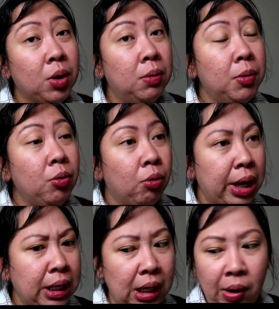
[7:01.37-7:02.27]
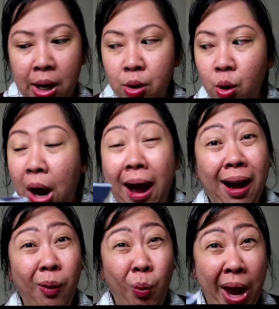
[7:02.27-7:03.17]
promo right now, I don't know
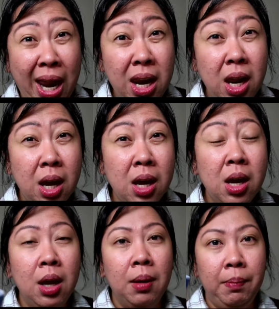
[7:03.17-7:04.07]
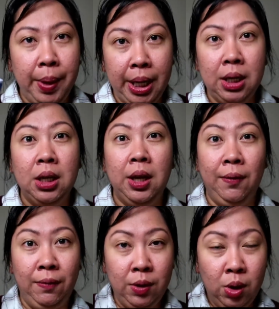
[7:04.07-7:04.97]
how, when, but
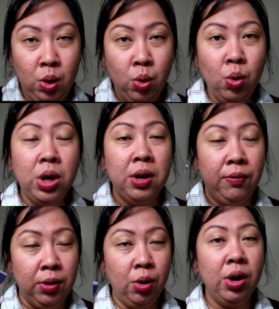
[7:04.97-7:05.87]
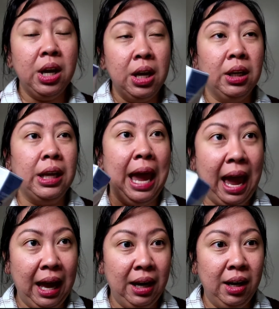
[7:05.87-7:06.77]
if you're in
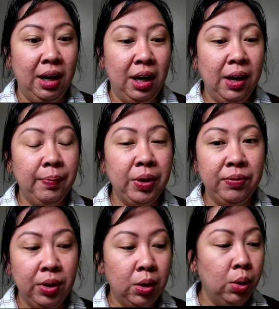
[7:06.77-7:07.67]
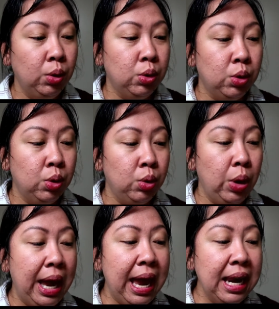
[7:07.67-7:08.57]
Canada, if you go
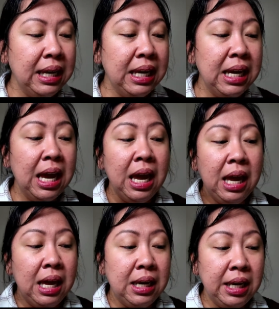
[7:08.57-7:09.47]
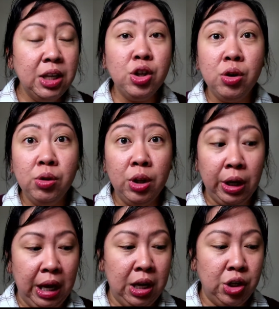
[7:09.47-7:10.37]
to any nature
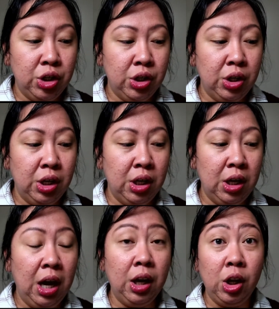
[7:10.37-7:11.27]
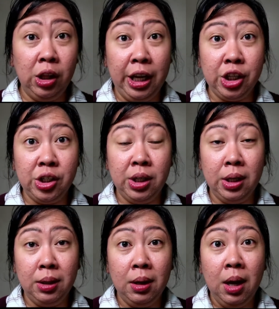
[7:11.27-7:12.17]
location
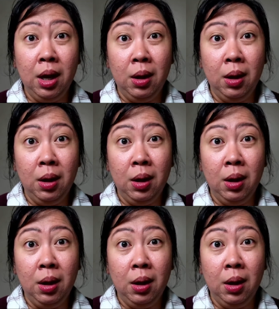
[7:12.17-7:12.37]
collection